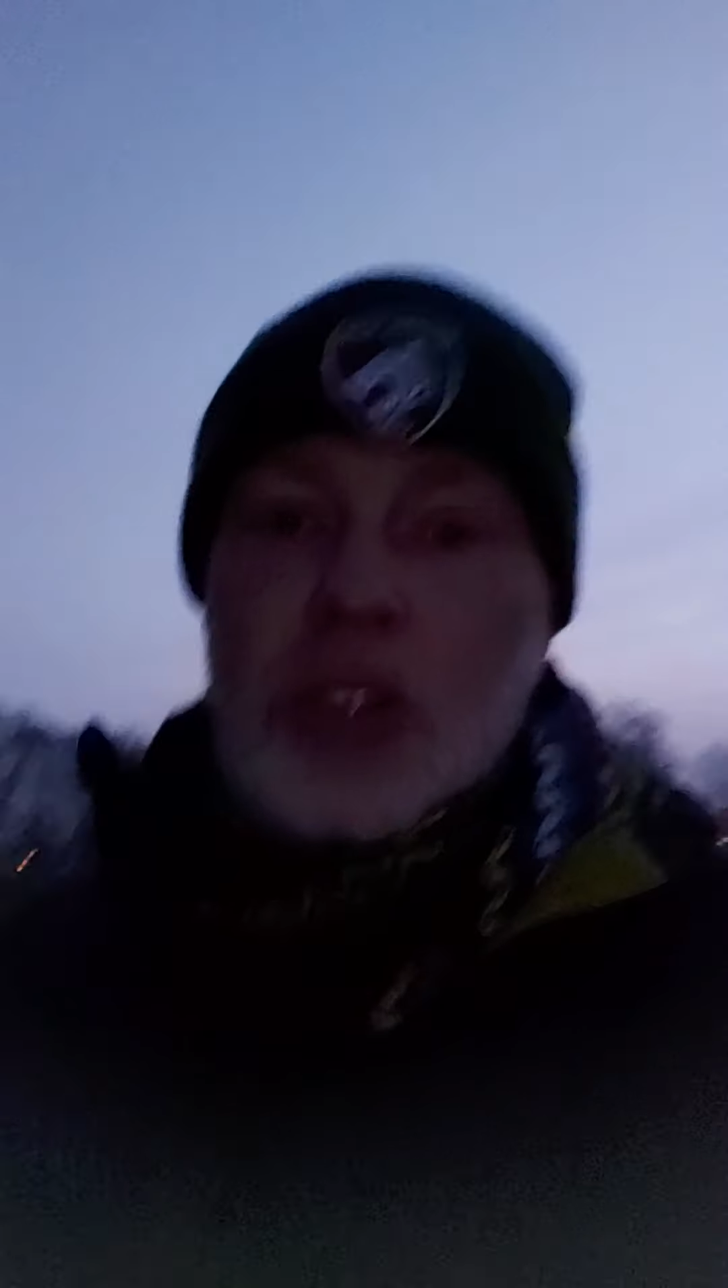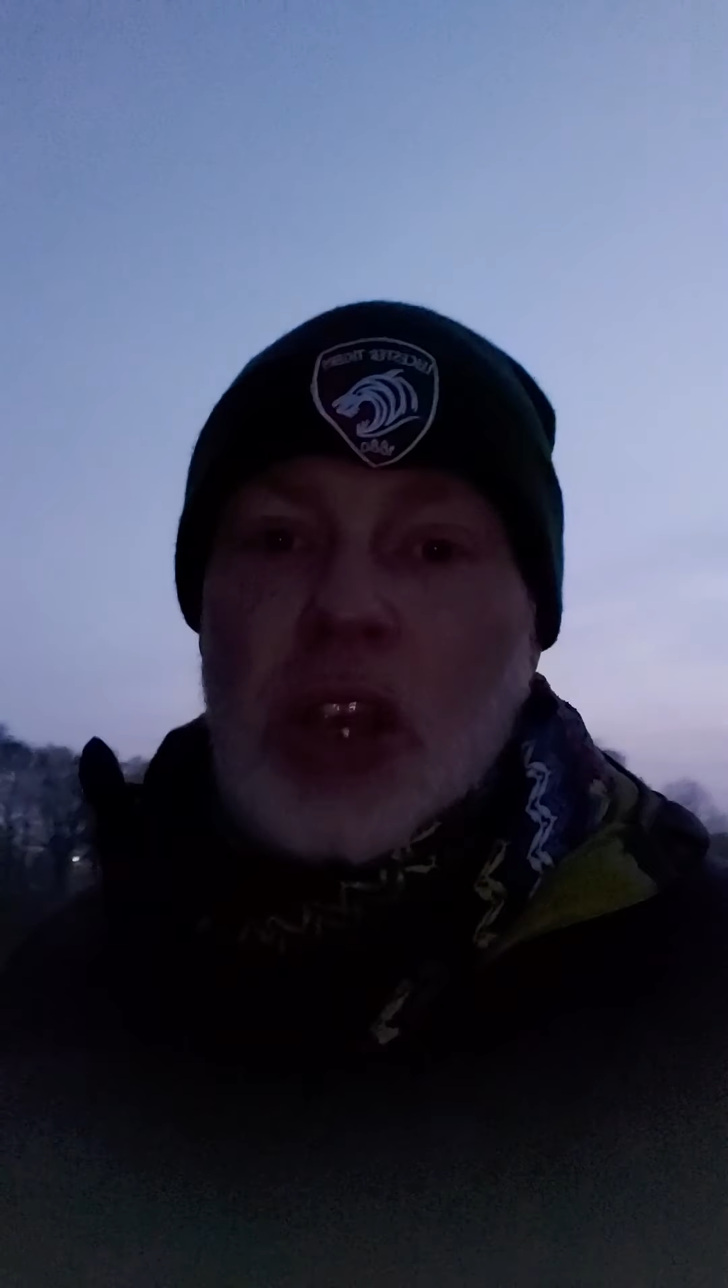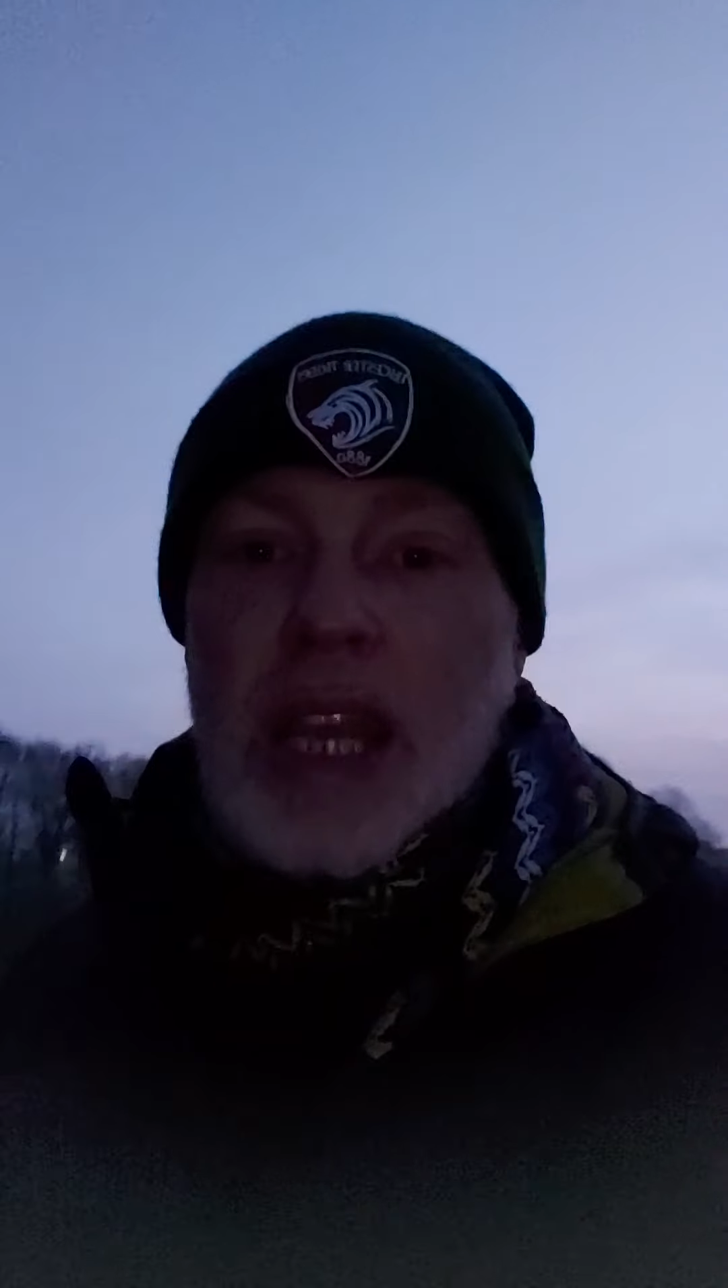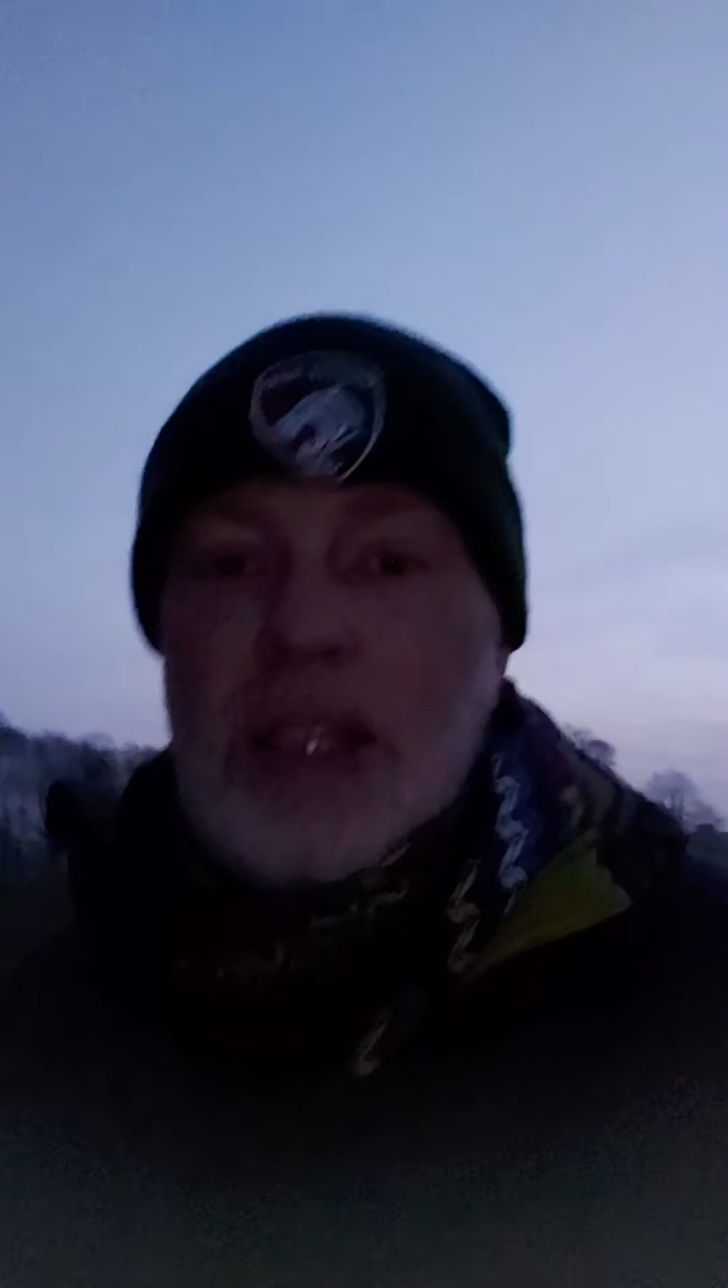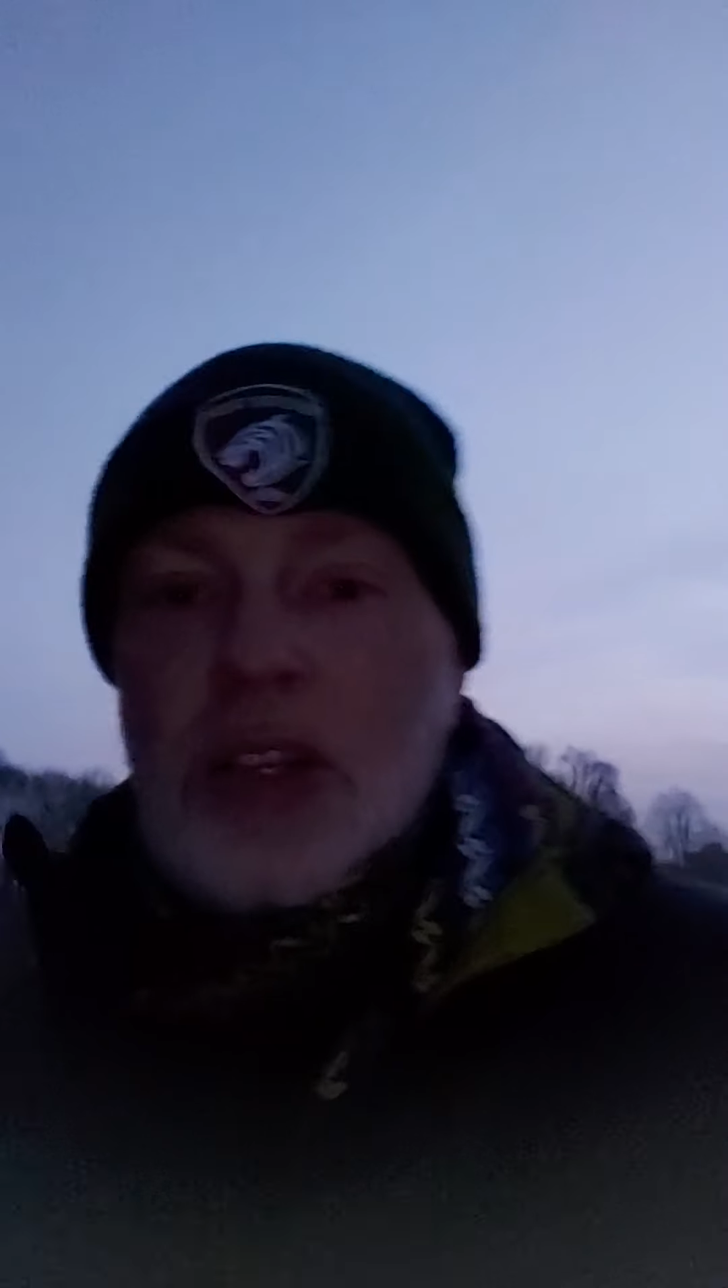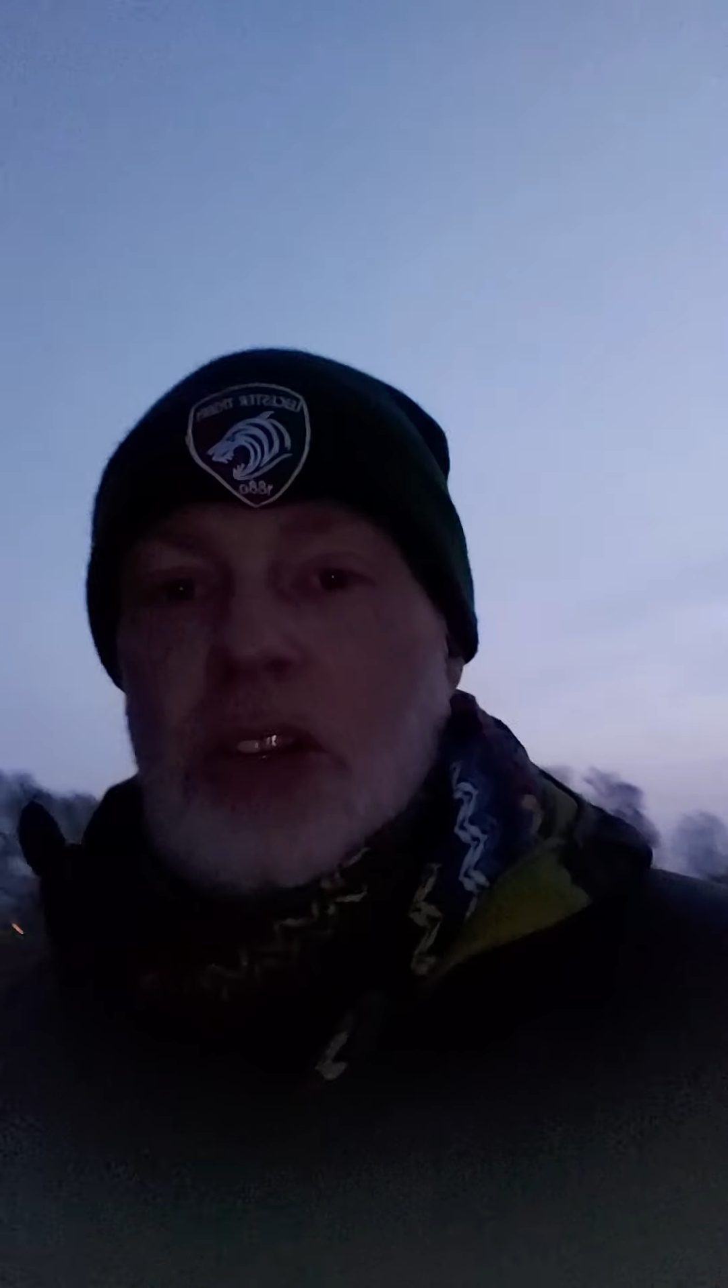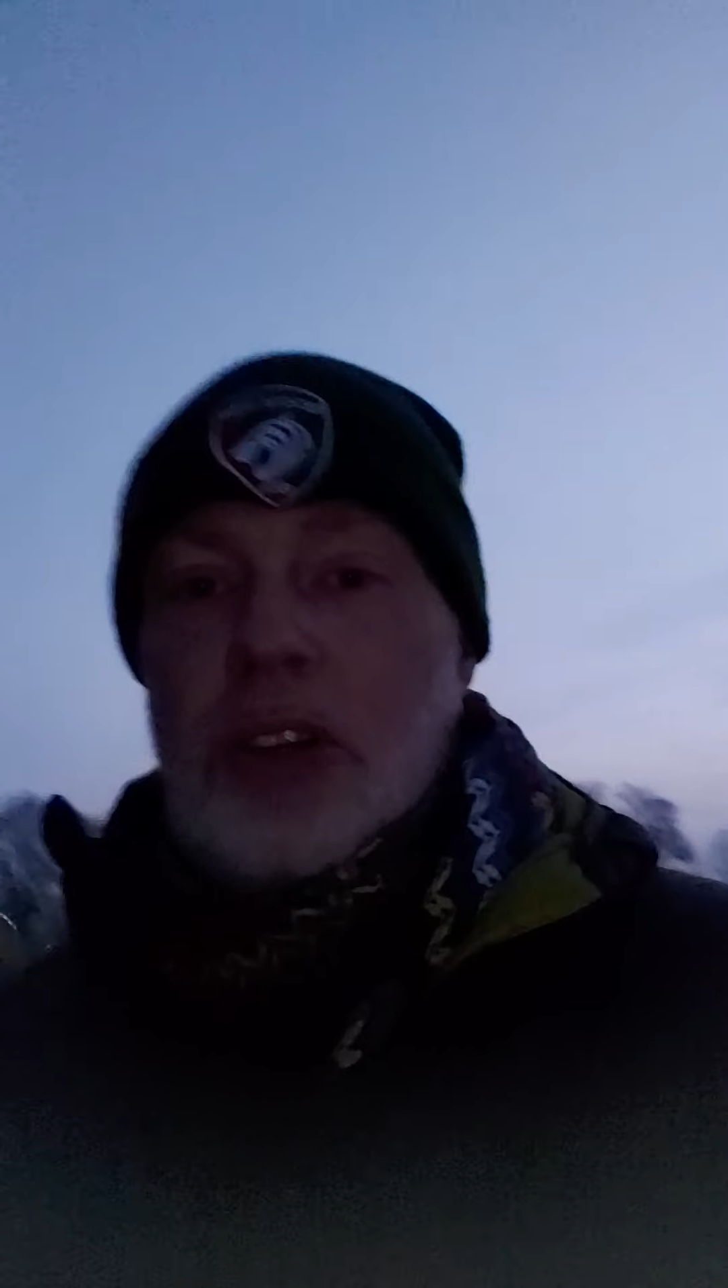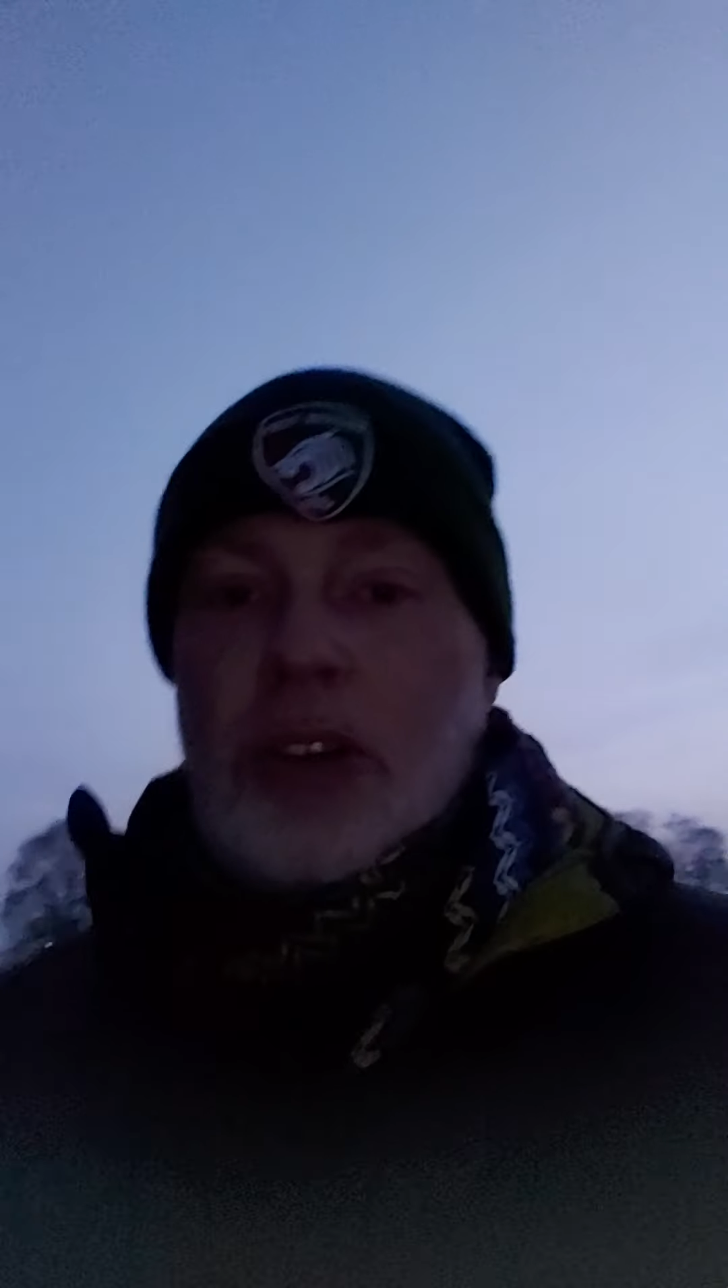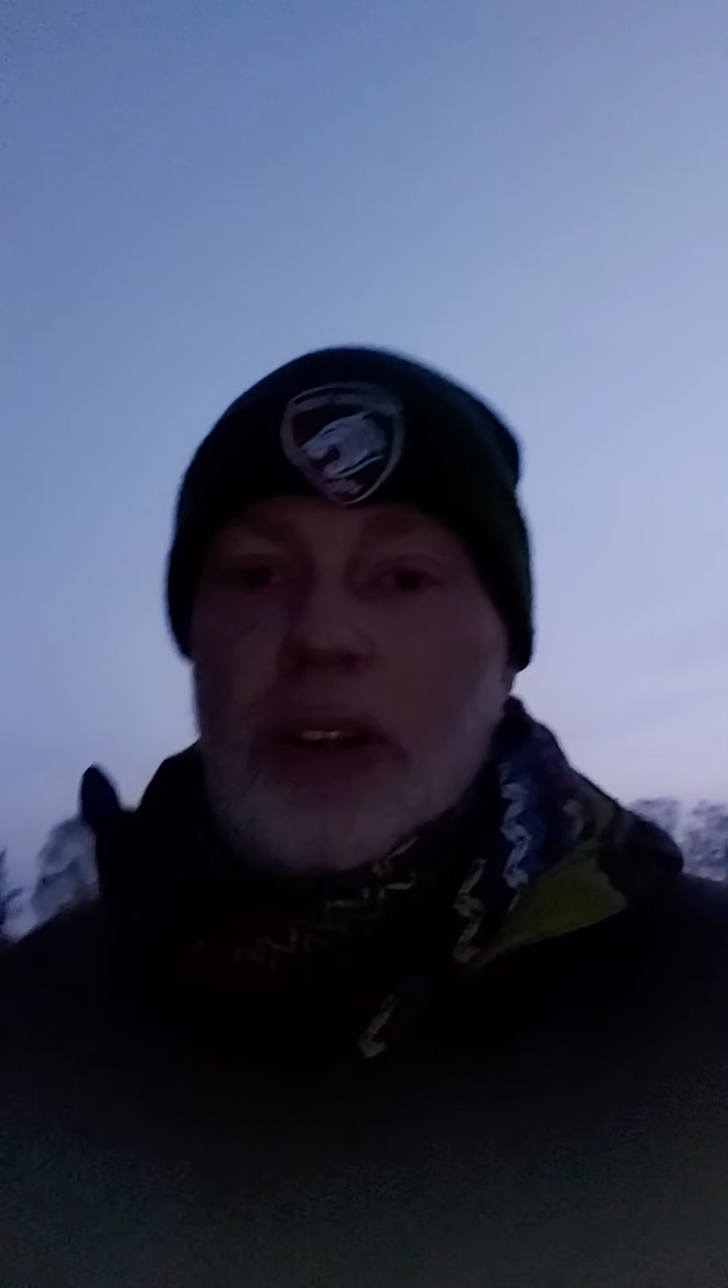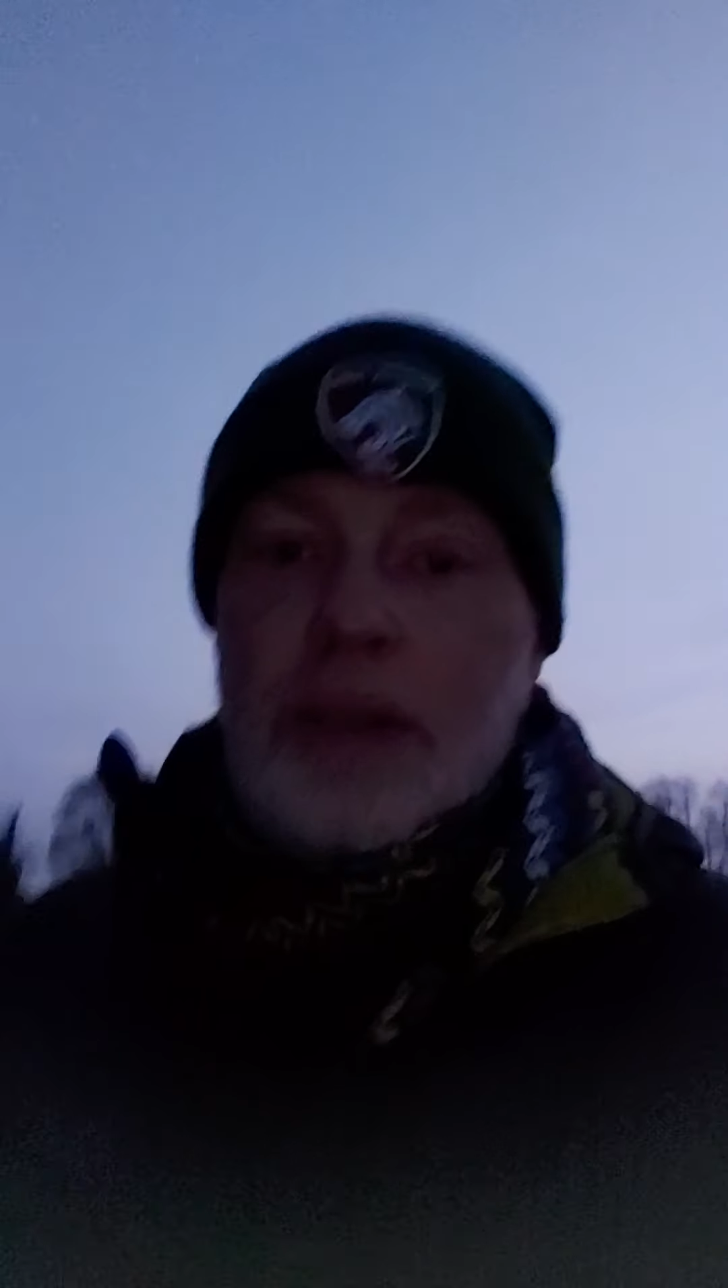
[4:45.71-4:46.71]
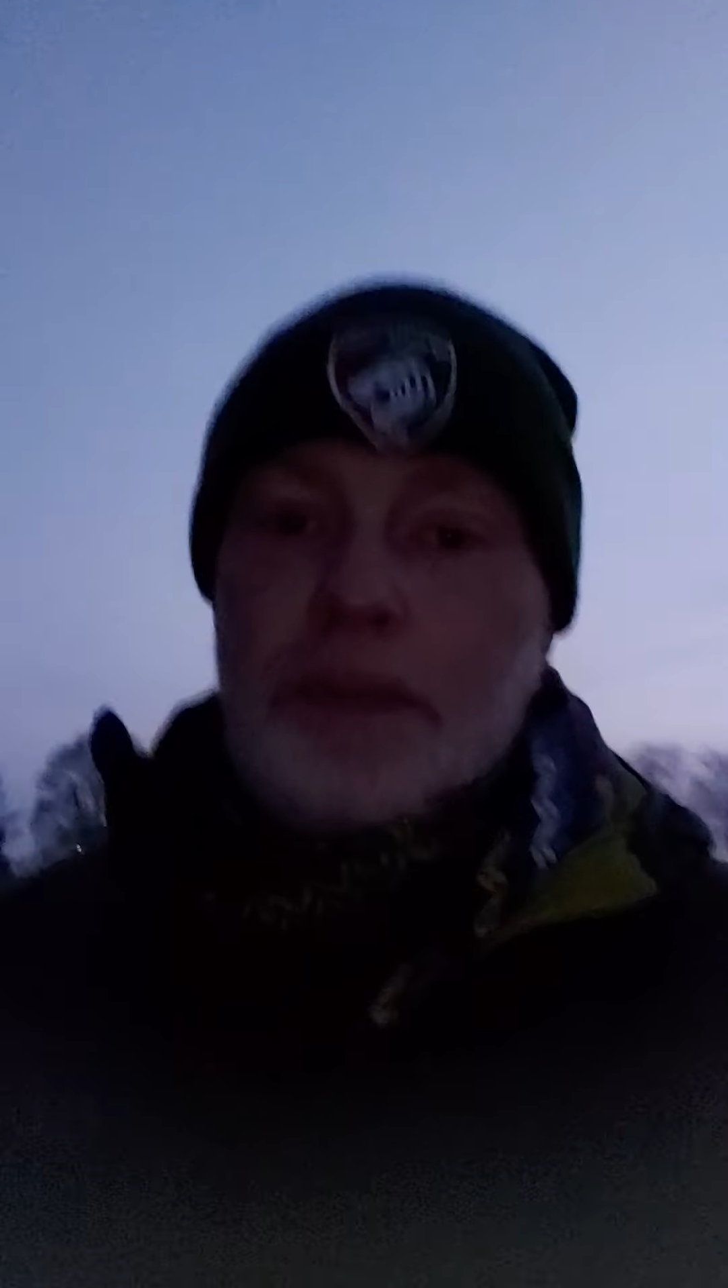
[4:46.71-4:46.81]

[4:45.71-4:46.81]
chainsaw,